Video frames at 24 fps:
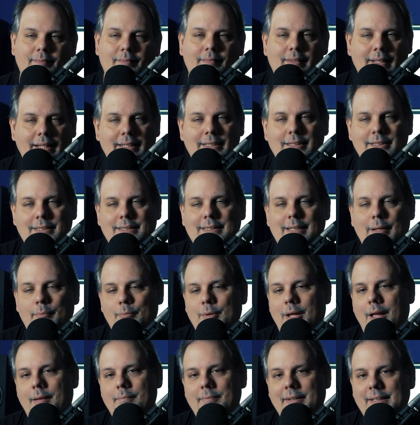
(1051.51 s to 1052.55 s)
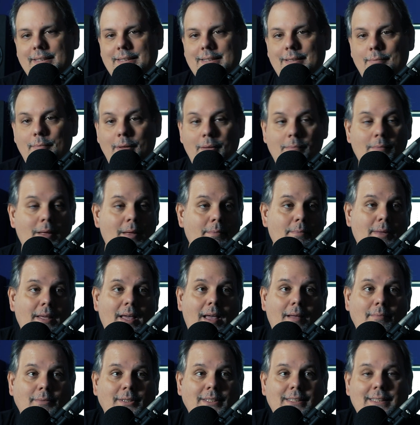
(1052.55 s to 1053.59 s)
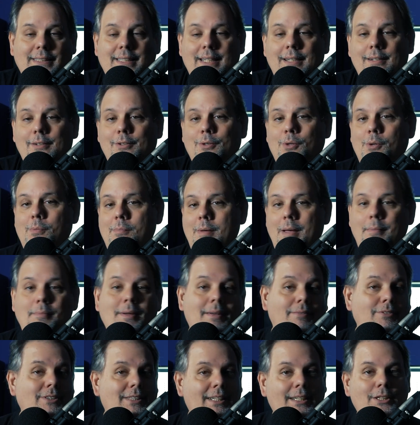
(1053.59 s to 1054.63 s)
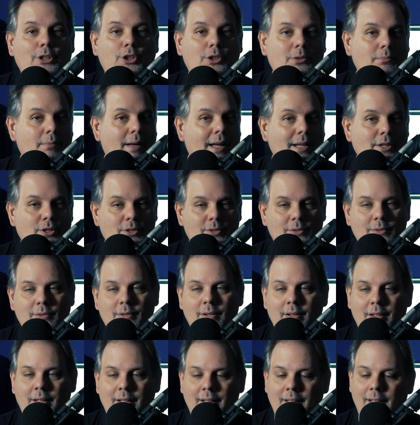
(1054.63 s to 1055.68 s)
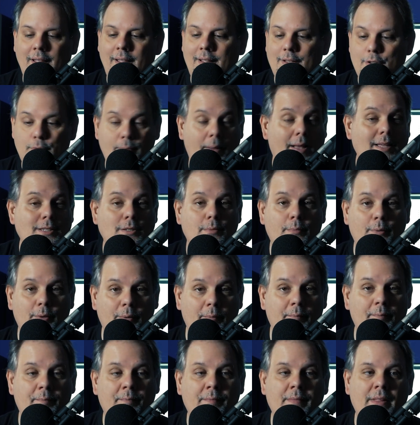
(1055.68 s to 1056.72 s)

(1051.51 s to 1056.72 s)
it just seemed obvious to me. Maybe I'm just cynical. Maybe I've seen too much. It's possible.